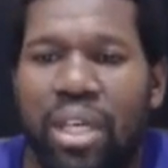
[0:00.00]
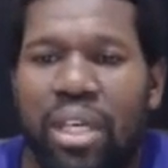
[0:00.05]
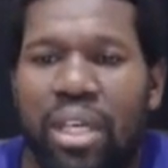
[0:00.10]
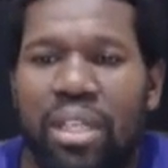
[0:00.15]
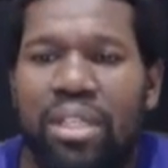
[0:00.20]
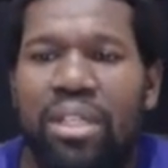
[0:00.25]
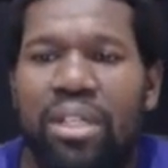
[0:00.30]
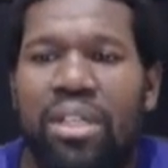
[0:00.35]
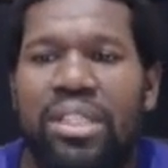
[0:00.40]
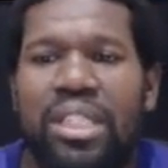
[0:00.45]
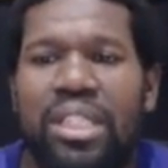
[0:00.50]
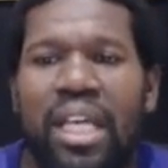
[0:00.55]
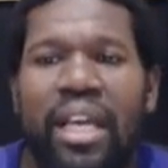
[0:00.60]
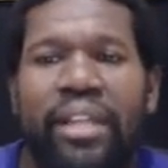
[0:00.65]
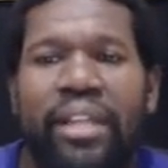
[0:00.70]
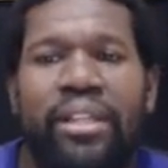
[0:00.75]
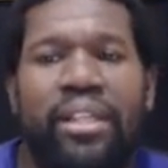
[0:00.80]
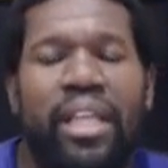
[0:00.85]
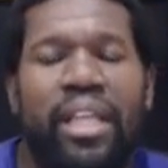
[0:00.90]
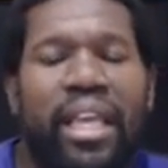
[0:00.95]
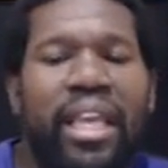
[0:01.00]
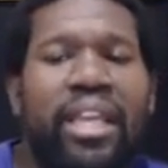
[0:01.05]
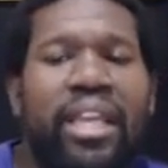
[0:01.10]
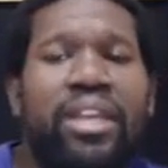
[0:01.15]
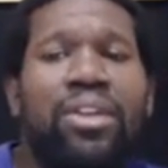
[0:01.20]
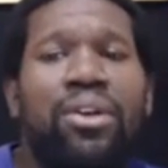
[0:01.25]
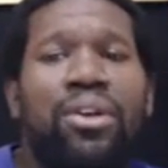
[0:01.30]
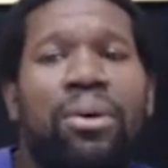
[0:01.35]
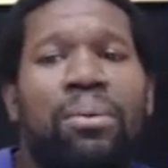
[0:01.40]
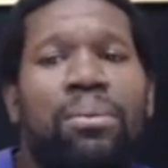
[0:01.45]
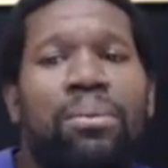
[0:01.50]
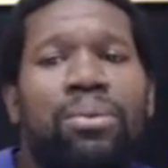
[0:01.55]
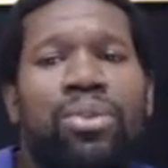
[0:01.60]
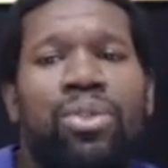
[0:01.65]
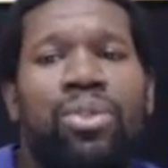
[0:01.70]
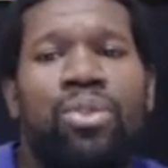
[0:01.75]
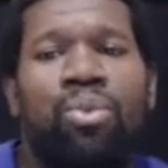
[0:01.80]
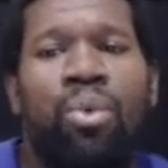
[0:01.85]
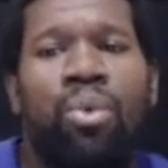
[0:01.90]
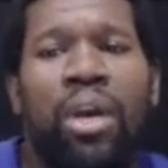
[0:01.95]
You know what I'm saying?
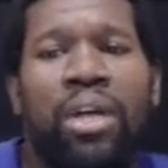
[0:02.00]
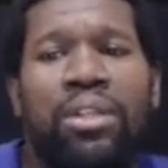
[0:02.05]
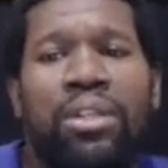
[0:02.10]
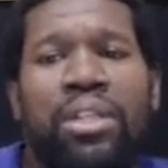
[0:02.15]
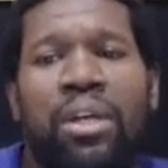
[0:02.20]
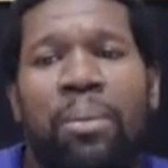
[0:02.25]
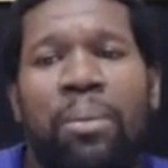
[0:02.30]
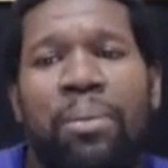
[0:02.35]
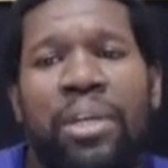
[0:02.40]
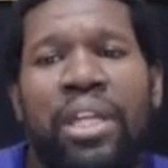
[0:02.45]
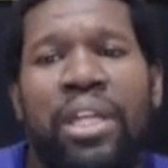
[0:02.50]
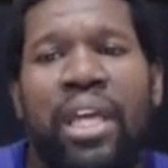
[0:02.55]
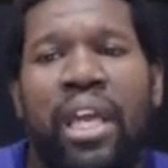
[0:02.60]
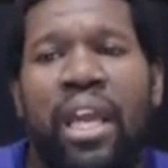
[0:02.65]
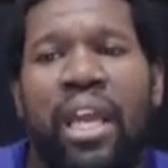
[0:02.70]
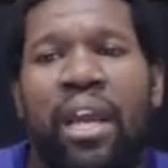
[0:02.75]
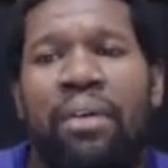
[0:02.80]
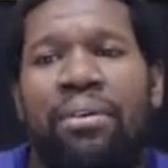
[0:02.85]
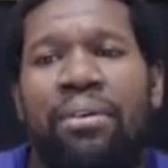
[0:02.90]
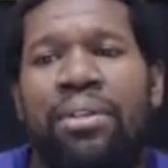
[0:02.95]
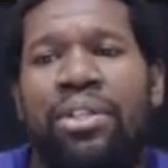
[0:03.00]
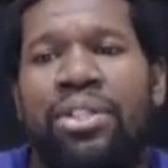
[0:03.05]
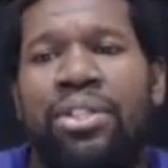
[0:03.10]
Edom dwelt up in that area.